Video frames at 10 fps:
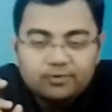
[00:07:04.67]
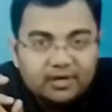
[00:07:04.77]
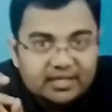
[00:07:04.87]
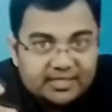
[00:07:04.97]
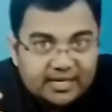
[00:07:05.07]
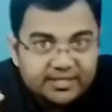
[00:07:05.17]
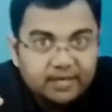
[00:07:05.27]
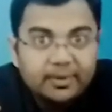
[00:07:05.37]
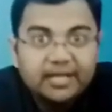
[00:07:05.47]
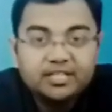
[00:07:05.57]
for
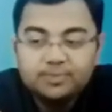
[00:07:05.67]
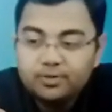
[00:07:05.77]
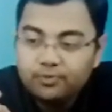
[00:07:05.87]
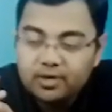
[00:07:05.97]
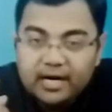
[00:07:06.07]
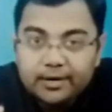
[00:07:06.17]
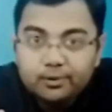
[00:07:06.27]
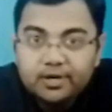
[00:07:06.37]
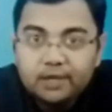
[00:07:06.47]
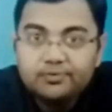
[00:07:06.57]
disaster management, for
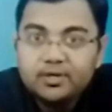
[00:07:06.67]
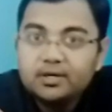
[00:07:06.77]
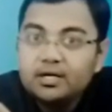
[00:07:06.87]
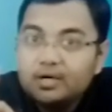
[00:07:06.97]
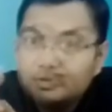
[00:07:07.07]
cartography,